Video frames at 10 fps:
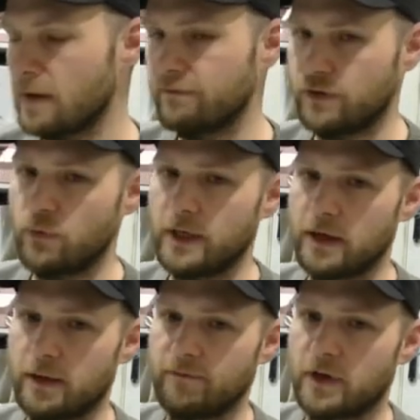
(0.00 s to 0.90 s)
for
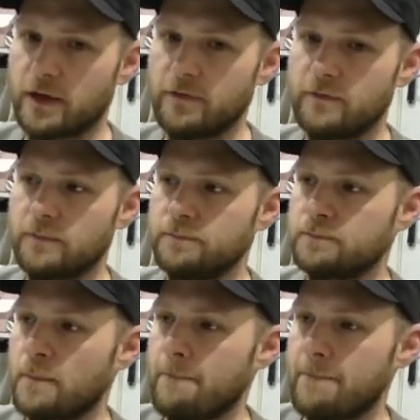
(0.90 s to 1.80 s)
£395
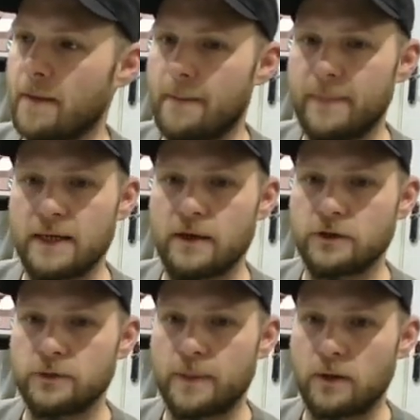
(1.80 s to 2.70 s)
and paying
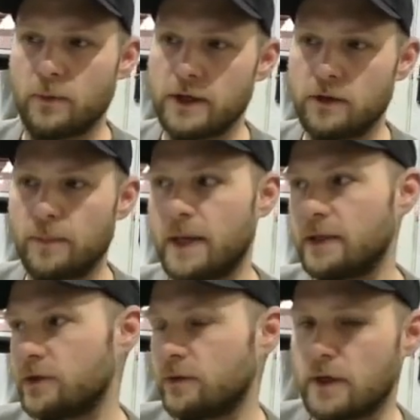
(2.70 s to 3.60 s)
£100 a week, you're
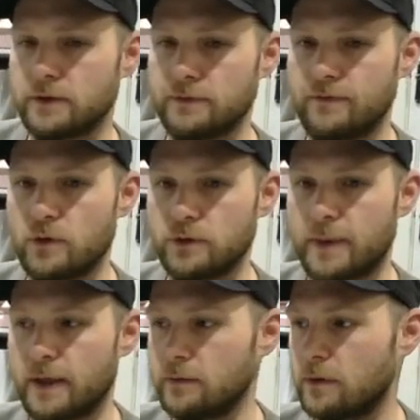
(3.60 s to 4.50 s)
paying
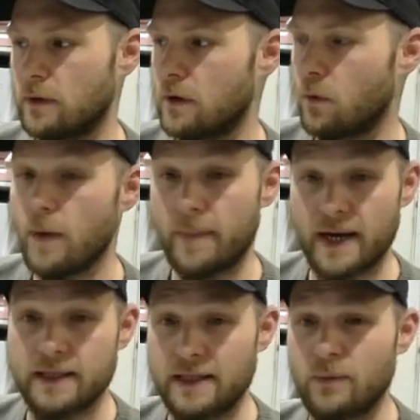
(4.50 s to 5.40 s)
£2,400. We're
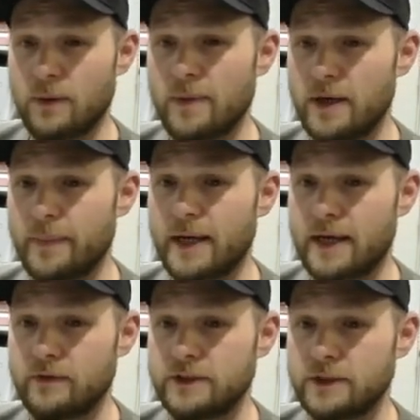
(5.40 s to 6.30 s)
backing that with a money back
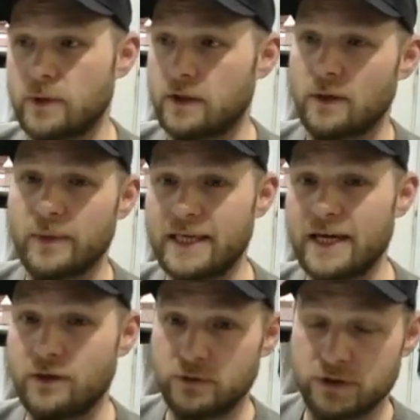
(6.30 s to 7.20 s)
guarantee as well. That we
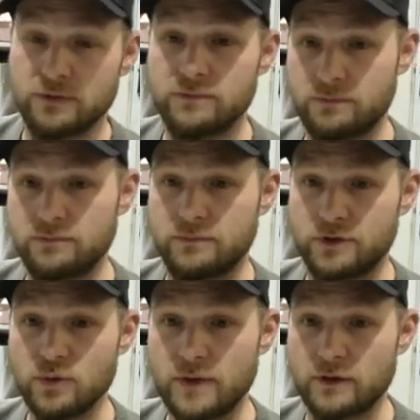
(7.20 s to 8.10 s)
get you to
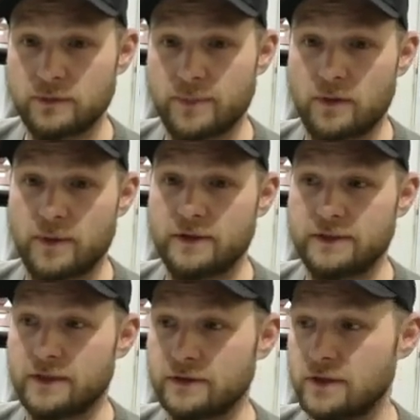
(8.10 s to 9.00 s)
£2,000 a month in
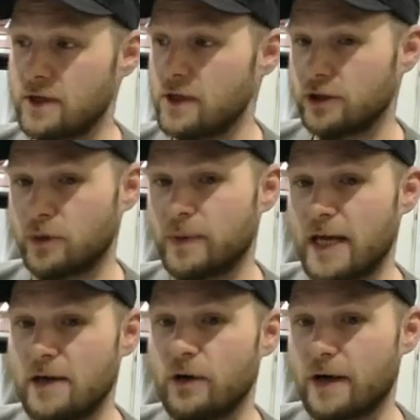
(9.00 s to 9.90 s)
sales. So we
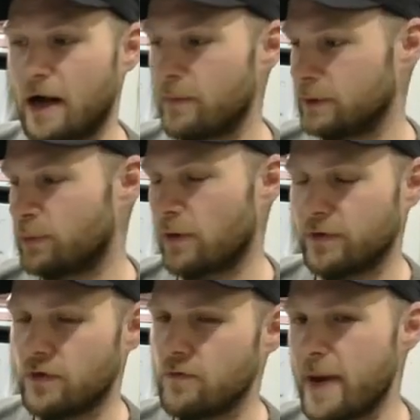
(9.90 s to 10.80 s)
then look at how much
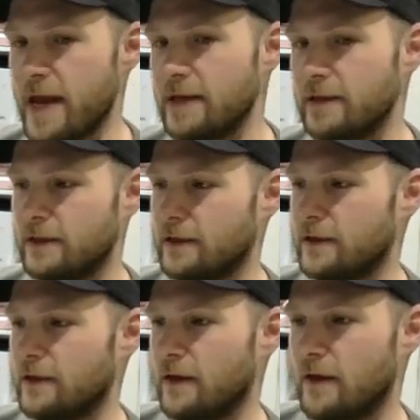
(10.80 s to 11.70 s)
profit you've made
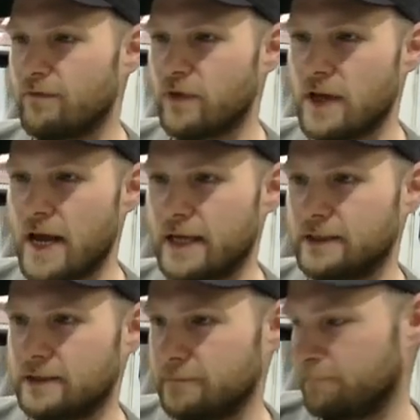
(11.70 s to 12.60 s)
for the
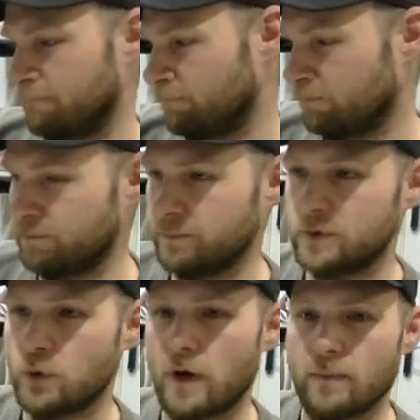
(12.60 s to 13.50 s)
next
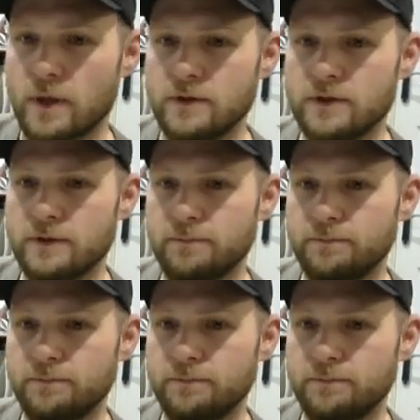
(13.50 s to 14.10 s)
12 months,